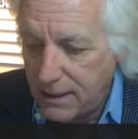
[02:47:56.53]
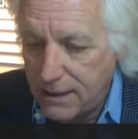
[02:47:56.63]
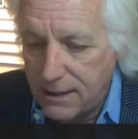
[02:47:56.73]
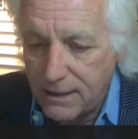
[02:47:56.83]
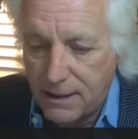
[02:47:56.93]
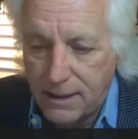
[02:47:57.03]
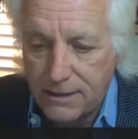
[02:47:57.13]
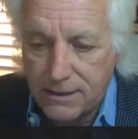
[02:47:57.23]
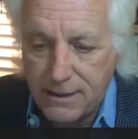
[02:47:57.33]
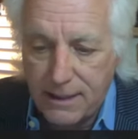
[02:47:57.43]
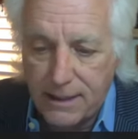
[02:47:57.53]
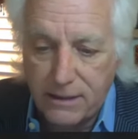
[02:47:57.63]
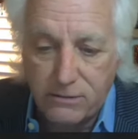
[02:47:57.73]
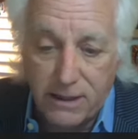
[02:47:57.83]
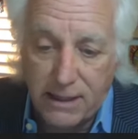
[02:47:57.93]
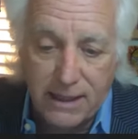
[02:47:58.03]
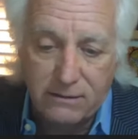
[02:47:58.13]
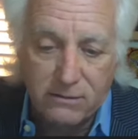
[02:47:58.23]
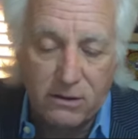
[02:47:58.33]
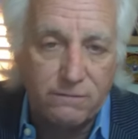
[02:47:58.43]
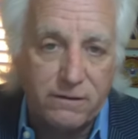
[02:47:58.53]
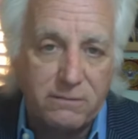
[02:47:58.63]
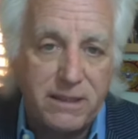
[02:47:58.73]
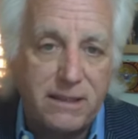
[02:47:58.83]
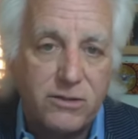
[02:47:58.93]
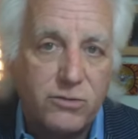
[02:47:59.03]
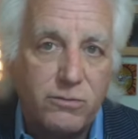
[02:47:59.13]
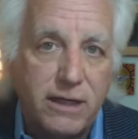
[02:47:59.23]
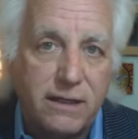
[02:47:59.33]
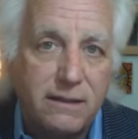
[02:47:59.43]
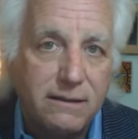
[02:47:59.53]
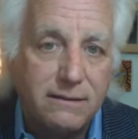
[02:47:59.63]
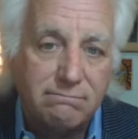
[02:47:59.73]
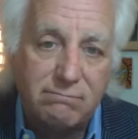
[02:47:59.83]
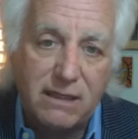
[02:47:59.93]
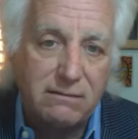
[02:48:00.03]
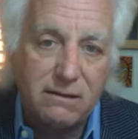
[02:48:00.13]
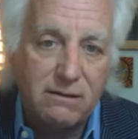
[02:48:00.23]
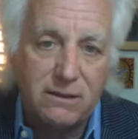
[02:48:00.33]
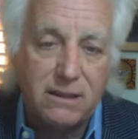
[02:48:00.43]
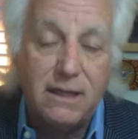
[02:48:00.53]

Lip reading: on CAUD. I don't know if it'll be this week. I don't know.